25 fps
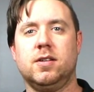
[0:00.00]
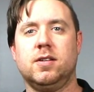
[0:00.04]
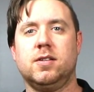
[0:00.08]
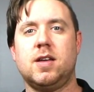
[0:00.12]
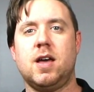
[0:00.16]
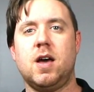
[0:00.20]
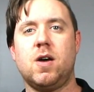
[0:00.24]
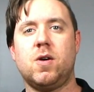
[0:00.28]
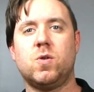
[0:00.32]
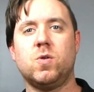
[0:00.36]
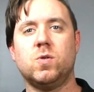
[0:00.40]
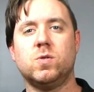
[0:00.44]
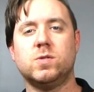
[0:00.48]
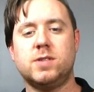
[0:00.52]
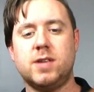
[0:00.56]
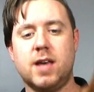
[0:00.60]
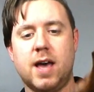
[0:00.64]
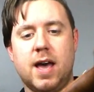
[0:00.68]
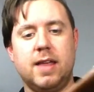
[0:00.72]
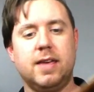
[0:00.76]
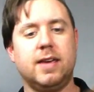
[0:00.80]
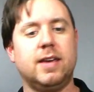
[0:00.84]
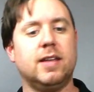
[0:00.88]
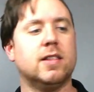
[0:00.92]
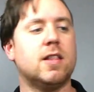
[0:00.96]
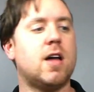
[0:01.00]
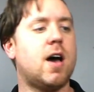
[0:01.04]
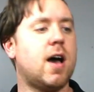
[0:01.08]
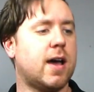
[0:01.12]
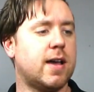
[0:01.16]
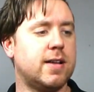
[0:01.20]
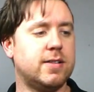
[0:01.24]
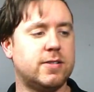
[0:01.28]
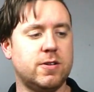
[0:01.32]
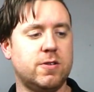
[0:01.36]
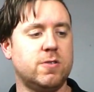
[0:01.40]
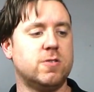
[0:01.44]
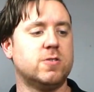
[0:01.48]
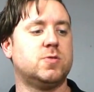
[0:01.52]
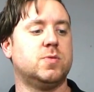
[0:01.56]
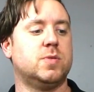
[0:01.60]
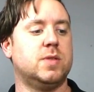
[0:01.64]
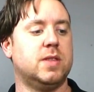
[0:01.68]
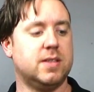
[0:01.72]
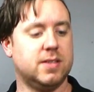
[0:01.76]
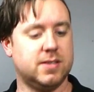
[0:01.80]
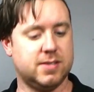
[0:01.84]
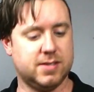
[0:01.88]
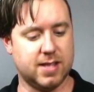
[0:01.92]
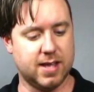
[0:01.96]
How cool is that? You get locking tuners with
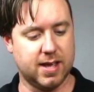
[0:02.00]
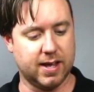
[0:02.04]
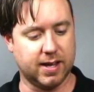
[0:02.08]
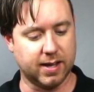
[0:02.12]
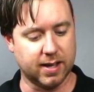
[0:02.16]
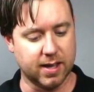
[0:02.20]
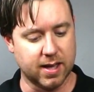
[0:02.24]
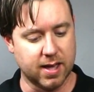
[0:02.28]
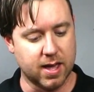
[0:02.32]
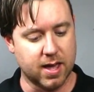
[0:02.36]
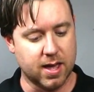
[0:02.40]
this thing.